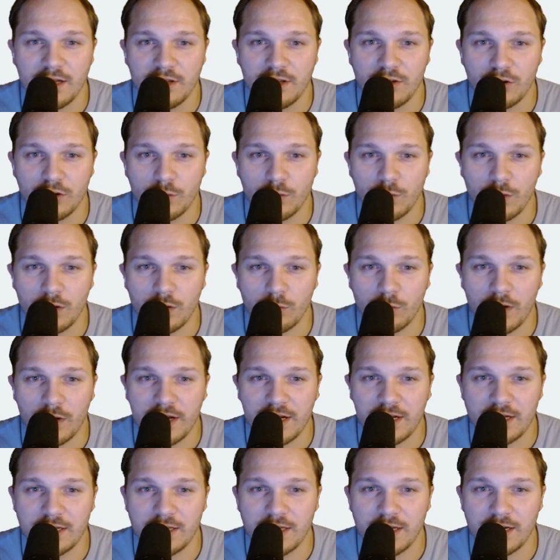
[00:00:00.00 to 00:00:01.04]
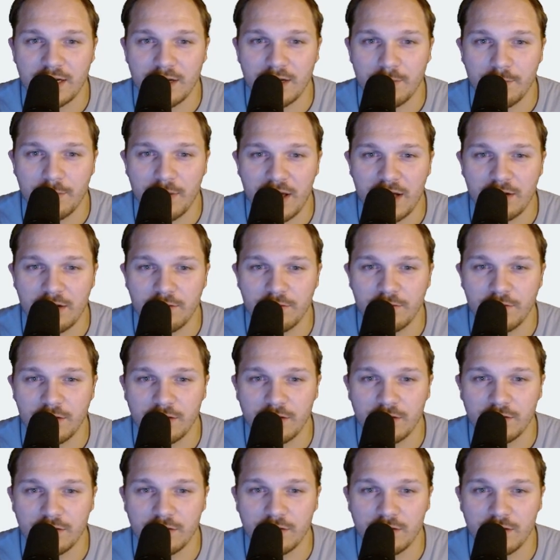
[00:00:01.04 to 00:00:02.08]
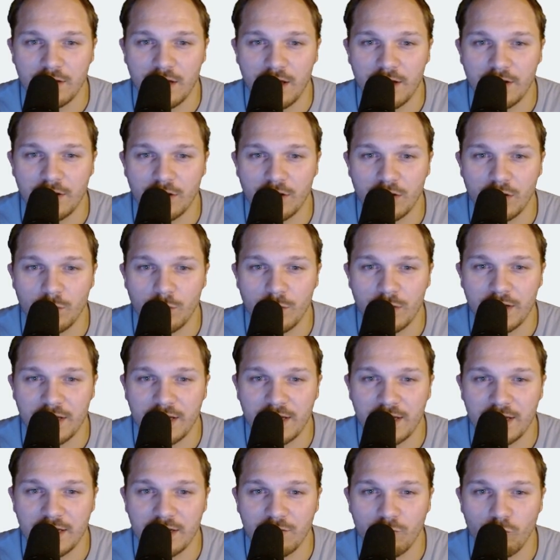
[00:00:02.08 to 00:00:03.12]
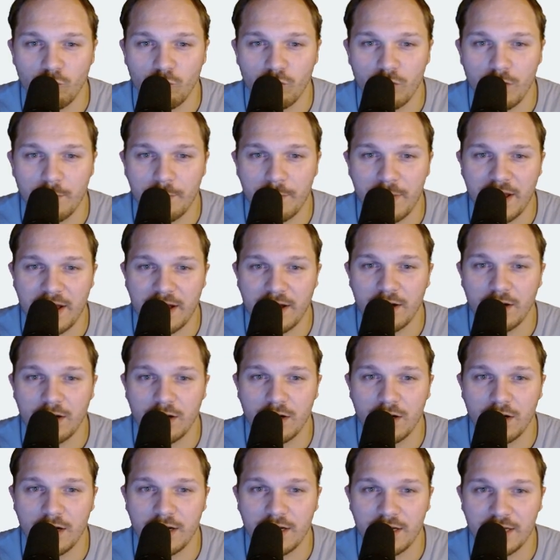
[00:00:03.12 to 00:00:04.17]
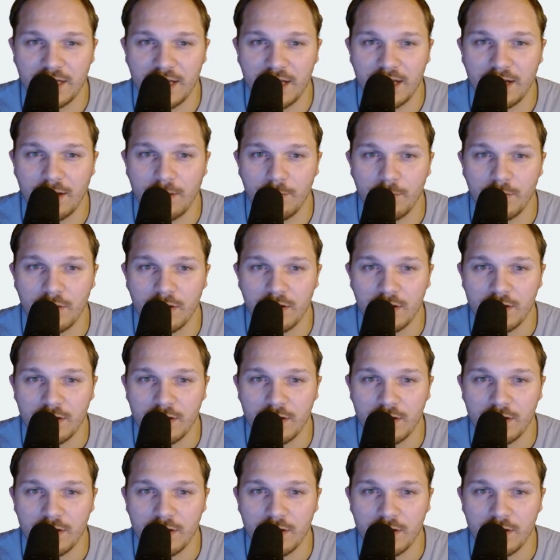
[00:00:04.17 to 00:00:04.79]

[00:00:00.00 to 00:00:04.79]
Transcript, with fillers: you're going to want to right click on Battlefield and you're going to want to hit repair game.